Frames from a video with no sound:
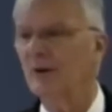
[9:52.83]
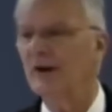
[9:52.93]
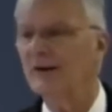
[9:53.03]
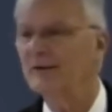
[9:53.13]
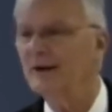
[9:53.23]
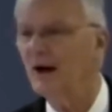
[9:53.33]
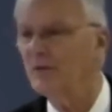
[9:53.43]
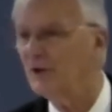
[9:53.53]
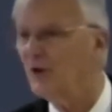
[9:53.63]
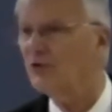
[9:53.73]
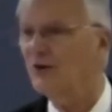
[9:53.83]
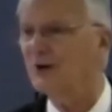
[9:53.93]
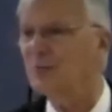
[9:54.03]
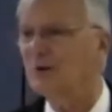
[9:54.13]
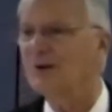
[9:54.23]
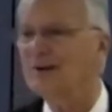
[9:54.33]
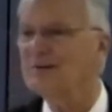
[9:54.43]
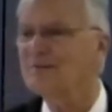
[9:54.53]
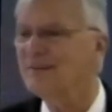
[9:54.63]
Calvinistic belief,